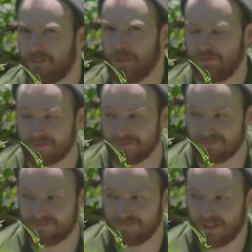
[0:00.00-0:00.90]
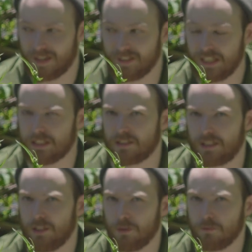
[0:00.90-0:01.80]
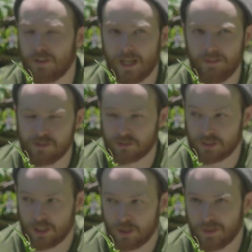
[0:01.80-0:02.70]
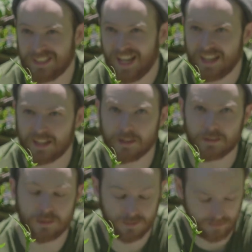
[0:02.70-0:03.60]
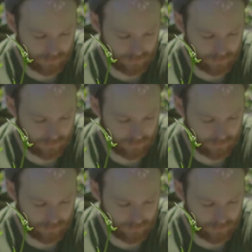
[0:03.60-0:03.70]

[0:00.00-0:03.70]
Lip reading: film from a year ago, 5 years ago, a decade?